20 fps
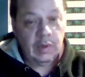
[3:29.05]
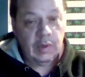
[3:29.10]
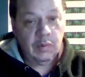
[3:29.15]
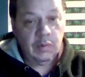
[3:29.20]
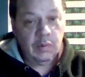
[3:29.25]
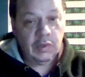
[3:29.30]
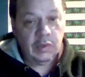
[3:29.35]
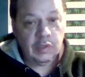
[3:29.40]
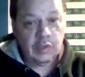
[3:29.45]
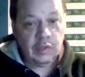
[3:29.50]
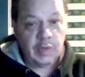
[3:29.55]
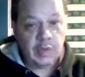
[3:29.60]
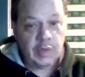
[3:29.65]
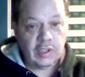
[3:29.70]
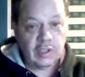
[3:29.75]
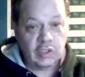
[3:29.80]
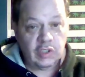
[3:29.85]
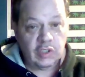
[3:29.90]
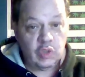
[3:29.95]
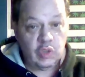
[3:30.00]
Which is
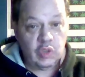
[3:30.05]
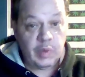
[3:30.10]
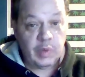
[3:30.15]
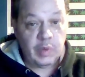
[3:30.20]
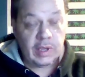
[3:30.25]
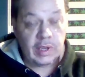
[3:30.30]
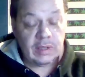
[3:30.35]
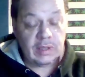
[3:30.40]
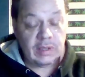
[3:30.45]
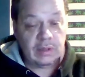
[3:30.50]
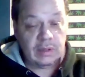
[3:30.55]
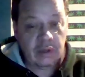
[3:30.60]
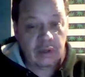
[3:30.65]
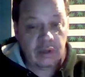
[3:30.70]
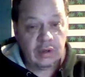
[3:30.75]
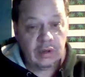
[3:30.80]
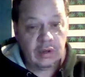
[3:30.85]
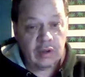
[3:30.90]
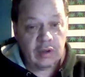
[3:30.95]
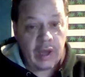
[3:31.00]
basically true because
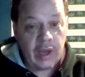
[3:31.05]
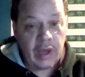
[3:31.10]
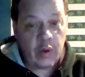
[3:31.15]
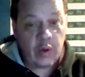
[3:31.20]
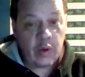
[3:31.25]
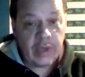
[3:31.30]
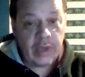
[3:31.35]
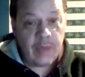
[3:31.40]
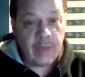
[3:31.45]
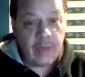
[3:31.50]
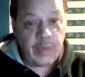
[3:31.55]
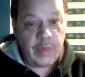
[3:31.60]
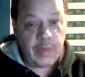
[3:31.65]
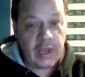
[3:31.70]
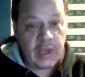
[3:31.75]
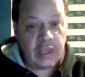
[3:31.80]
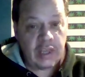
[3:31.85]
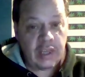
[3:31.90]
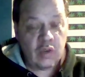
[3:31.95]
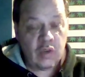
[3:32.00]
they're out
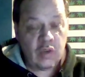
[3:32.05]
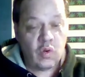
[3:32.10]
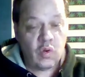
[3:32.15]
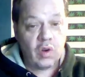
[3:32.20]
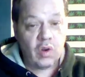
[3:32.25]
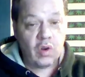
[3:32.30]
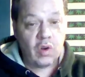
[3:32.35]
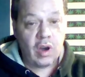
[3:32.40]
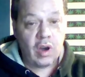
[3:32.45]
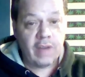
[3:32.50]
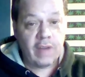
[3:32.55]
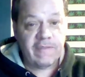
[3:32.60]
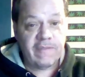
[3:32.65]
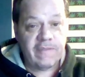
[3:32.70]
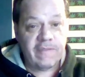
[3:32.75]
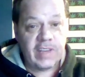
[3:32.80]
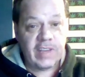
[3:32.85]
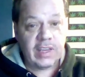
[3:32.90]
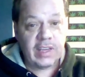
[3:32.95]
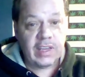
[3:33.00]
campaigning or on
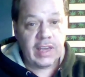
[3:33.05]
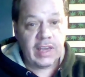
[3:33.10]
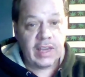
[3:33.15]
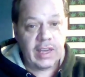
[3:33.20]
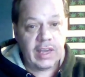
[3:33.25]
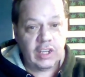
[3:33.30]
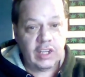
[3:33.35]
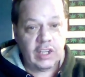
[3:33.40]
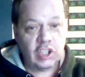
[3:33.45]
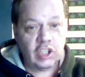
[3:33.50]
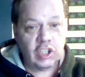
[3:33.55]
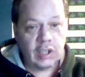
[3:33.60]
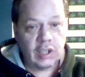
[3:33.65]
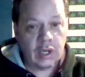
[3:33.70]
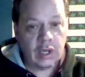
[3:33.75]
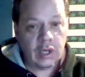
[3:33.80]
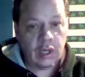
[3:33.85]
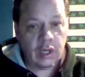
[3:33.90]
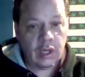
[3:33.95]
vacation.